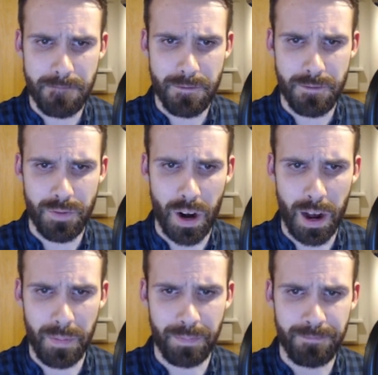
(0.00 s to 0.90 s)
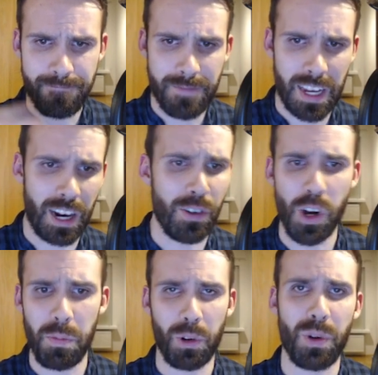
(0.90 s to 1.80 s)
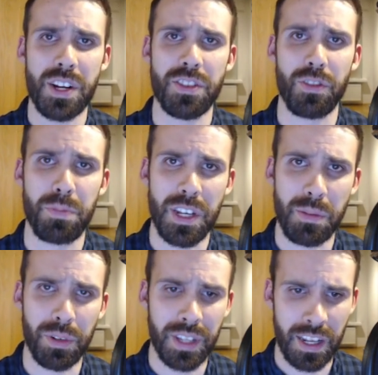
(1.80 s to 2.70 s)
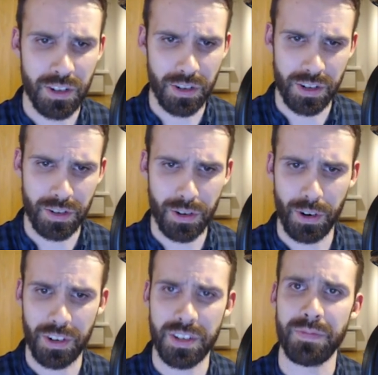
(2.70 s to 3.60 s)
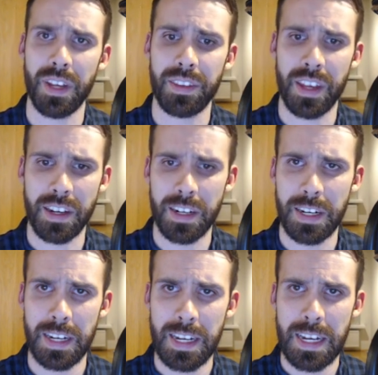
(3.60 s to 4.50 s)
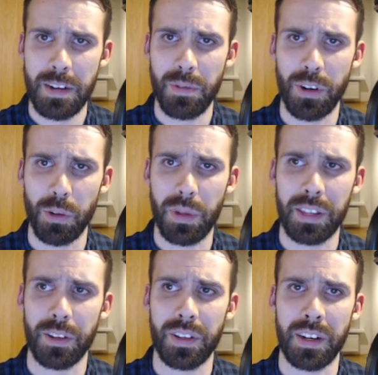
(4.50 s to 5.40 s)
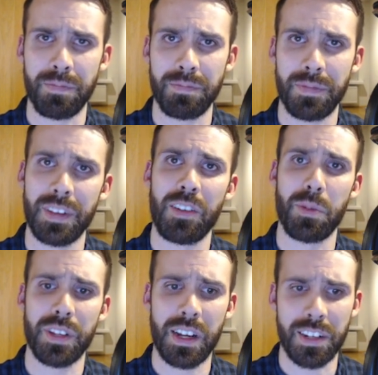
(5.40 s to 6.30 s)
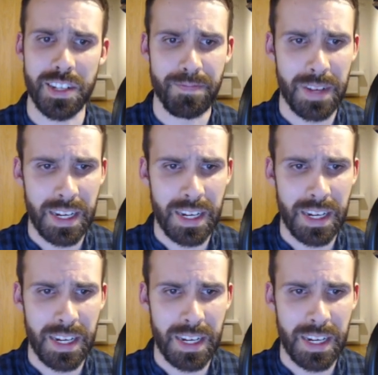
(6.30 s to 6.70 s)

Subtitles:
from our noble quest of being pretentious jerks that think we know better than everybody else.